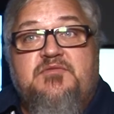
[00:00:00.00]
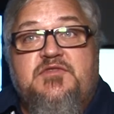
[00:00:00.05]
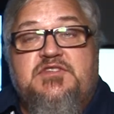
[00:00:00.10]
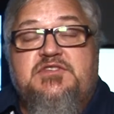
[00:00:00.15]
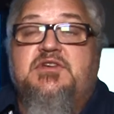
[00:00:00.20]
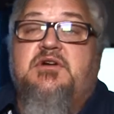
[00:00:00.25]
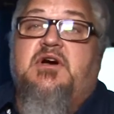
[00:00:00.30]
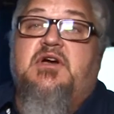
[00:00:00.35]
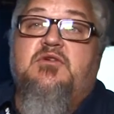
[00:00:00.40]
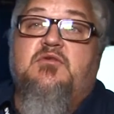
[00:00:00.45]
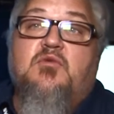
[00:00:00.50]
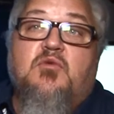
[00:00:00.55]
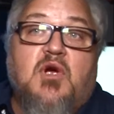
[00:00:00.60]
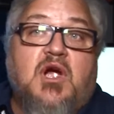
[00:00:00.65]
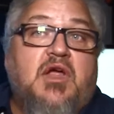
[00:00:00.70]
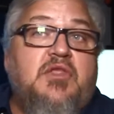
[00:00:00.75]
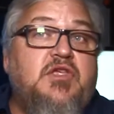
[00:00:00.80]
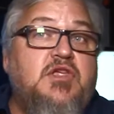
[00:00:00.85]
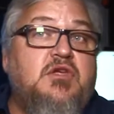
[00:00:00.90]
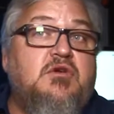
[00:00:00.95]
So I'd
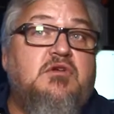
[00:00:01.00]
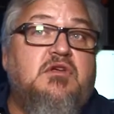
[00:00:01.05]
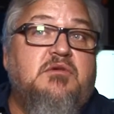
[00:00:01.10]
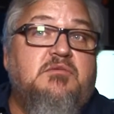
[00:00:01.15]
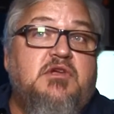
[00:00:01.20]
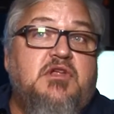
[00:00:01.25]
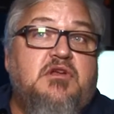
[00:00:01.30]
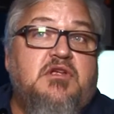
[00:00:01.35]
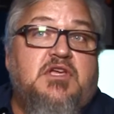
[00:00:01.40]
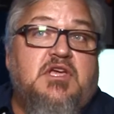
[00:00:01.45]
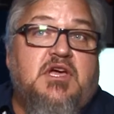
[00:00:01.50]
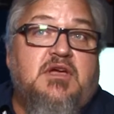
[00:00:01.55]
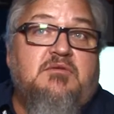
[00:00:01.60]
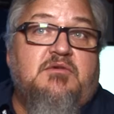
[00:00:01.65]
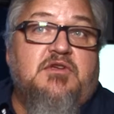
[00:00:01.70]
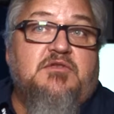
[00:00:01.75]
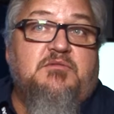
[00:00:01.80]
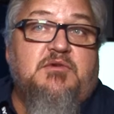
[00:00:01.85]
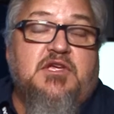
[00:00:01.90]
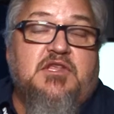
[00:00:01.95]
rather you communicate
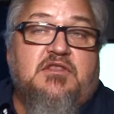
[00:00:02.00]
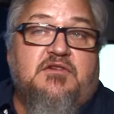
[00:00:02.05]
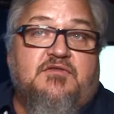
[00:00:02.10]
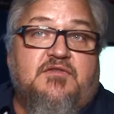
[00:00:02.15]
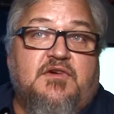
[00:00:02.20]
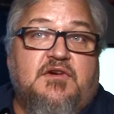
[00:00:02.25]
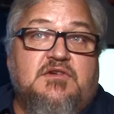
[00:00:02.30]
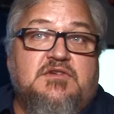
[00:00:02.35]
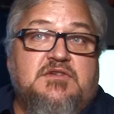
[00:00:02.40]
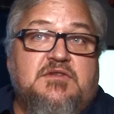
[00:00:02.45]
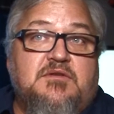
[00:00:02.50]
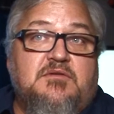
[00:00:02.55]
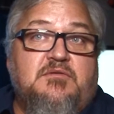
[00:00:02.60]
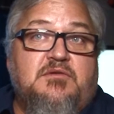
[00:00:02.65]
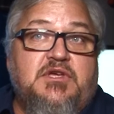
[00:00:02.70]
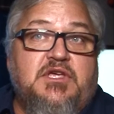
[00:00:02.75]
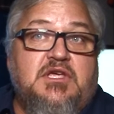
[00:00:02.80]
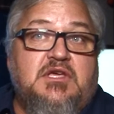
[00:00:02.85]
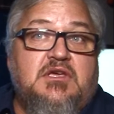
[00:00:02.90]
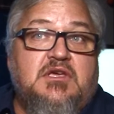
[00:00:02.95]
with me at the first of the
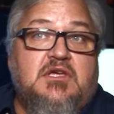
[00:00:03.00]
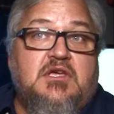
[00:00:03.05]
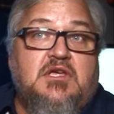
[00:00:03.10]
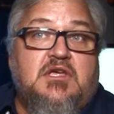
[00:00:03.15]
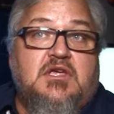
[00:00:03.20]
week.